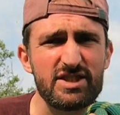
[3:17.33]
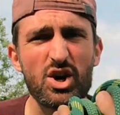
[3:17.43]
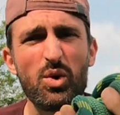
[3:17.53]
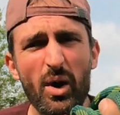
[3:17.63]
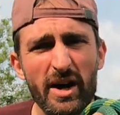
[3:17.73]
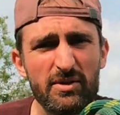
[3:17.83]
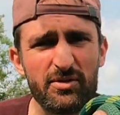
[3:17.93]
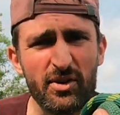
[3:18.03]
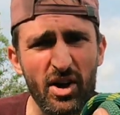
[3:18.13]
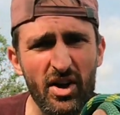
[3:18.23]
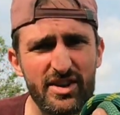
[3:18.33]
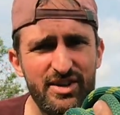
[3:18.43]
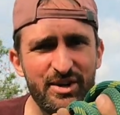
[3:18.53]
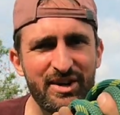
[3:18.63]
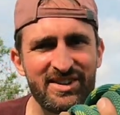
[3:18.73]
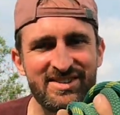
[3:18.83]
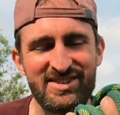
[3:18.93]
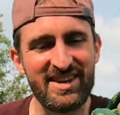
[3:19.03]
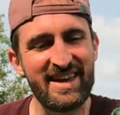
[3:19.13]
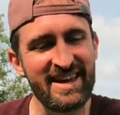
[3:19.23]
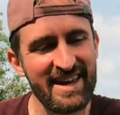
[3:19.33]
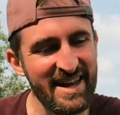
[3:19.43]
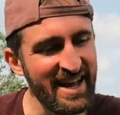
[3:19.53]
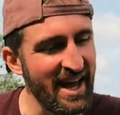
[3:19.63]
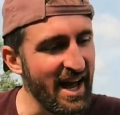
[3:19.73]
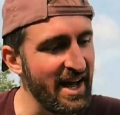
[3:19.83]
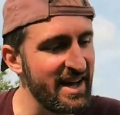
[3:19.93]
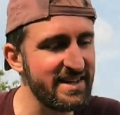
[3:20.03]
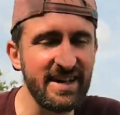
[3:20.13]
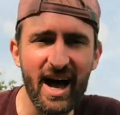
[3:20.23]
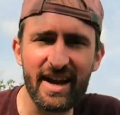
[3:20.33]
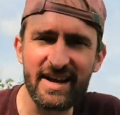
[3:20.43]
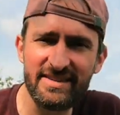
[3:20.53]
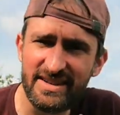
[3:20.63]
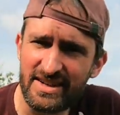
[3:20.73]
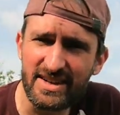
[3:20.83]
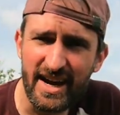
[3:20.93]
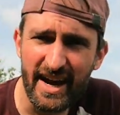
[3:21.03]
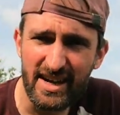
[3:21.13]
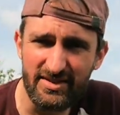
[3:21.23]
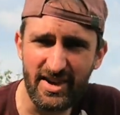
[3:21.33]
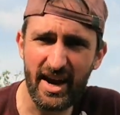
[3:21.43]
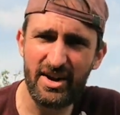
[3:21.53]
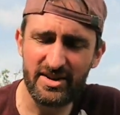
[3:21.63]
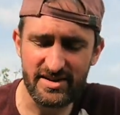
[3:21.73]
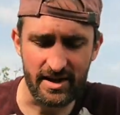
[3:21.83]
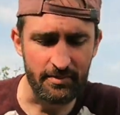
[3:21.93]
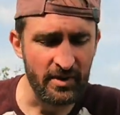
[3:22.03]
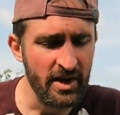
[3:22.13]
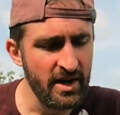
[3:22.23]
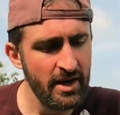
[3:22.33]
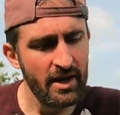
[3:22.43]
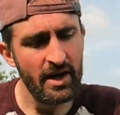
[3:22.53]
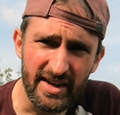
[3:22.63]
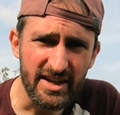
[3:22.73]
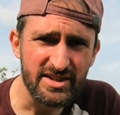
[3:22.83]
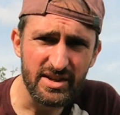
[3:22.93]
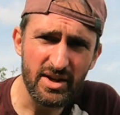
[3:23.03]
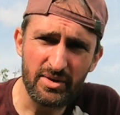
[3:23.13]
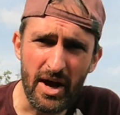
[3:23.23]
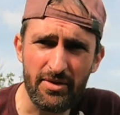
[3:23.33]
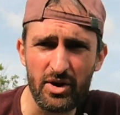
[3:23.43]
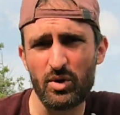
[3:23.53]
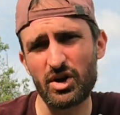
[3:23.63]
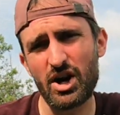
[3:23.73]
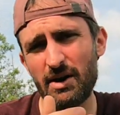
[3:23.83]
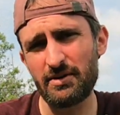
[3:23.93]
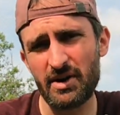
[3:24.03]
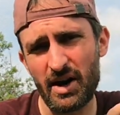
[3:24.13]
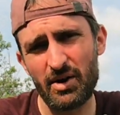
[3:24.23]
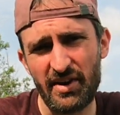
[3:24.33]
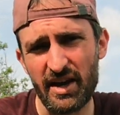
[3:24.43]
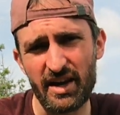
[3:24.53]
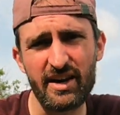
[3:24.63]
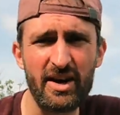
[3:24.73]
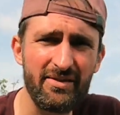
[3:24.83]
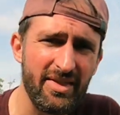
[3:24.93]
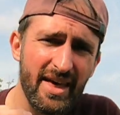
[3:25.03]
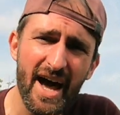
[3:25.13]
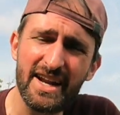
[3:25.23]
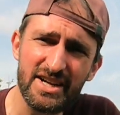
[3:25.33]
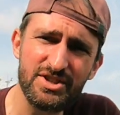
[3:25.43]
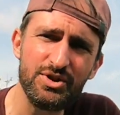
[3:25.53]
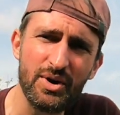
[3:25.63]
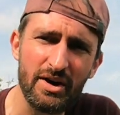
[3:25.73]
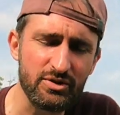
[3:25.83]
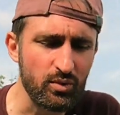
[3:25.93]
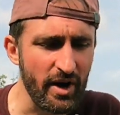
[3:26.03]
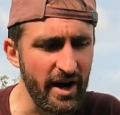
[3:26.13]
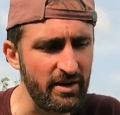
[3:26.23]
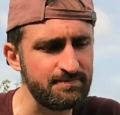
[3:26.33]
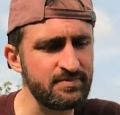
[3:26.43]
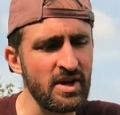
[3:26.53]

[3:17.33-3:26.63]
is quite full, as you can see. Not ideal, kind of tiresome. The next method will cover taking care of that issue as well.